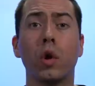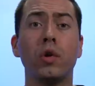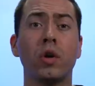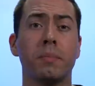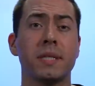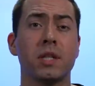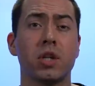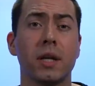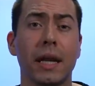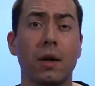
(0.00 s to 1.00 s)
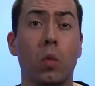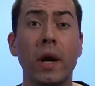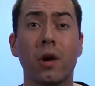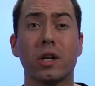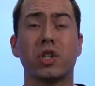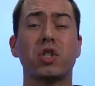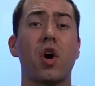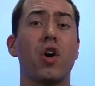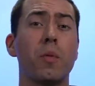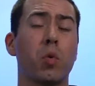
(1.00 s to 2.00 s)
Or you can position it like, we are a
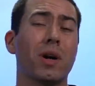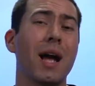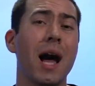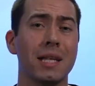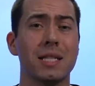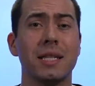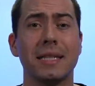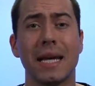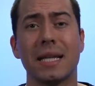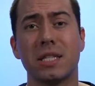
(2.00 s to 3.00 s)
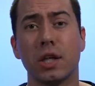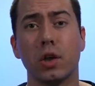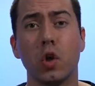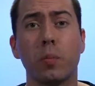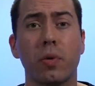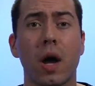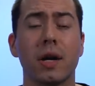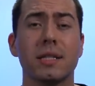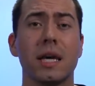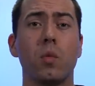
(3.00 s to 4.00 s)
startup, we're constantly testing new
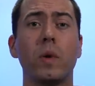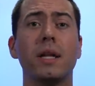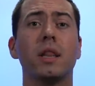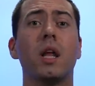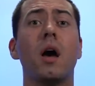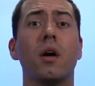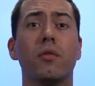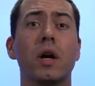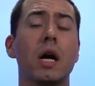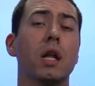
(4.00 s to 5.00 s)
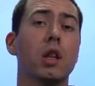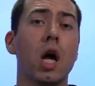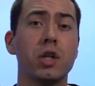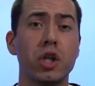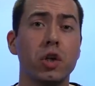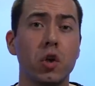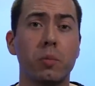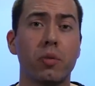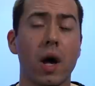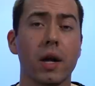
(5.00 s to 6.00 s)
products and we love launching new
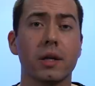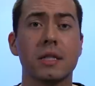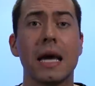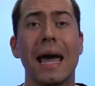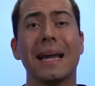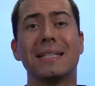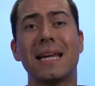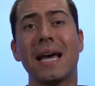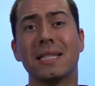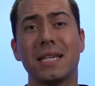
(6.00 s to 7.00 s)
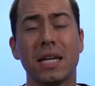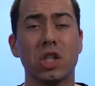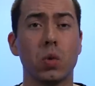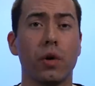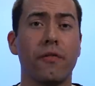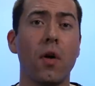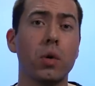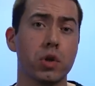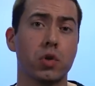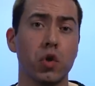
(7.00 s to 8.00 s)
products and testing and doing
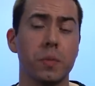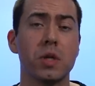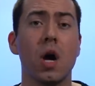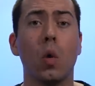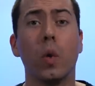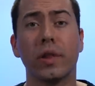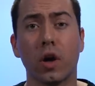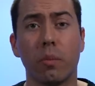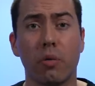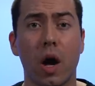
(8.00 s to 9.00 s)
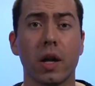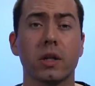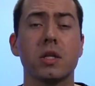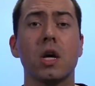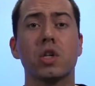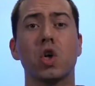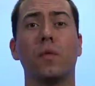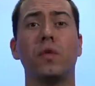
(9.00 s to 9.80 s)
focus groups with our products. So